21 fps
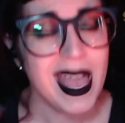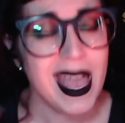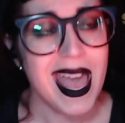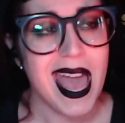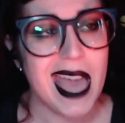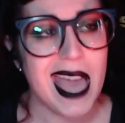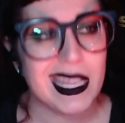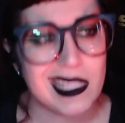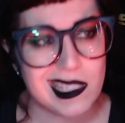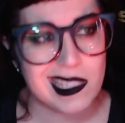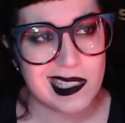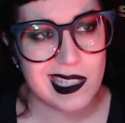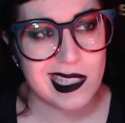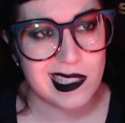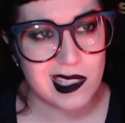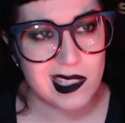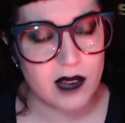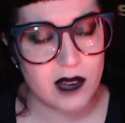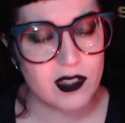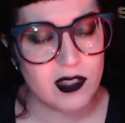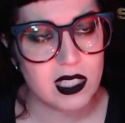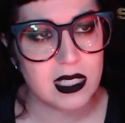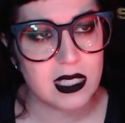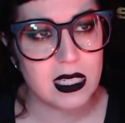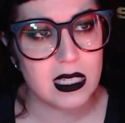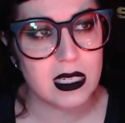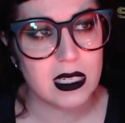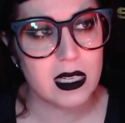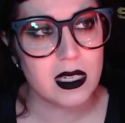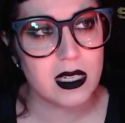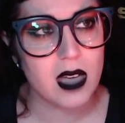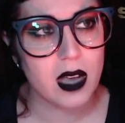And since I've seen
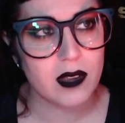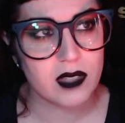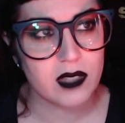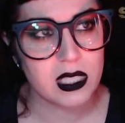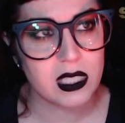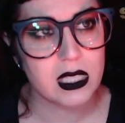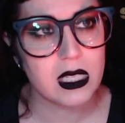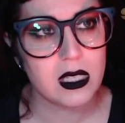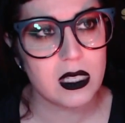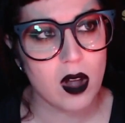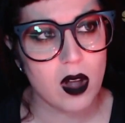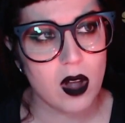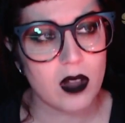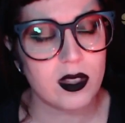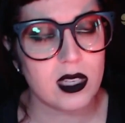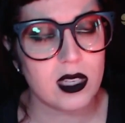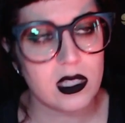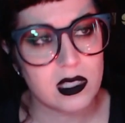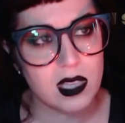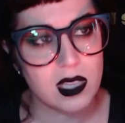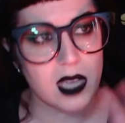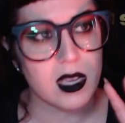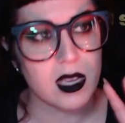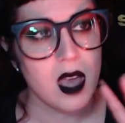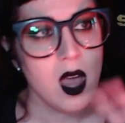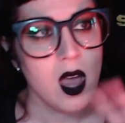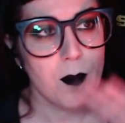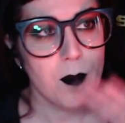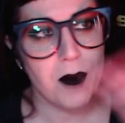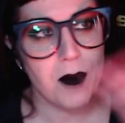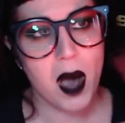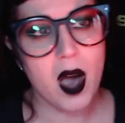it, I've seen all these like
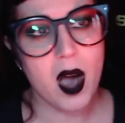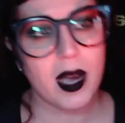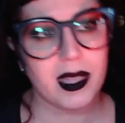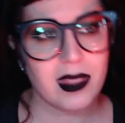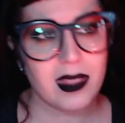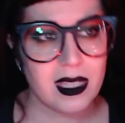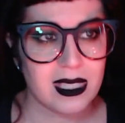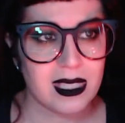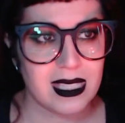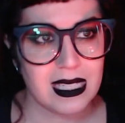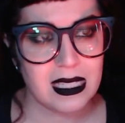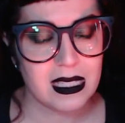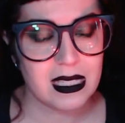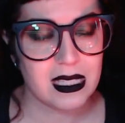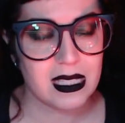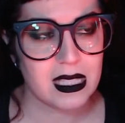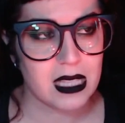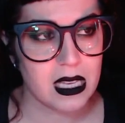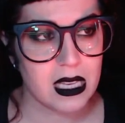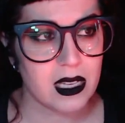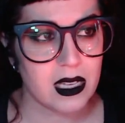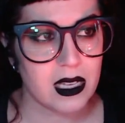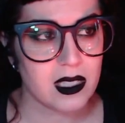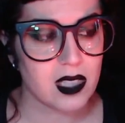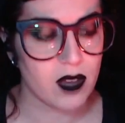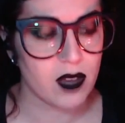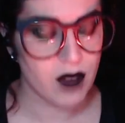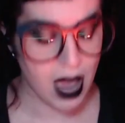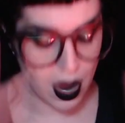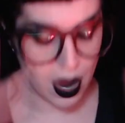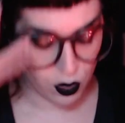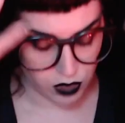behind the scenes things of
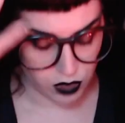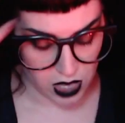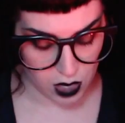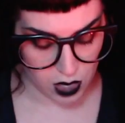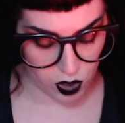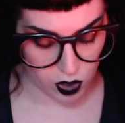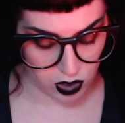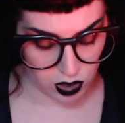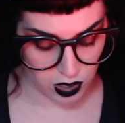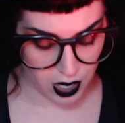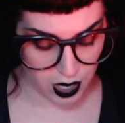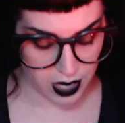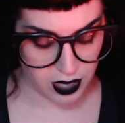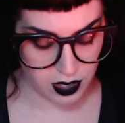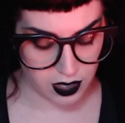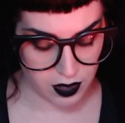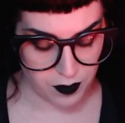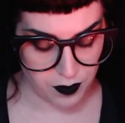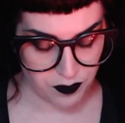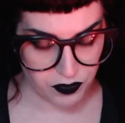how they were like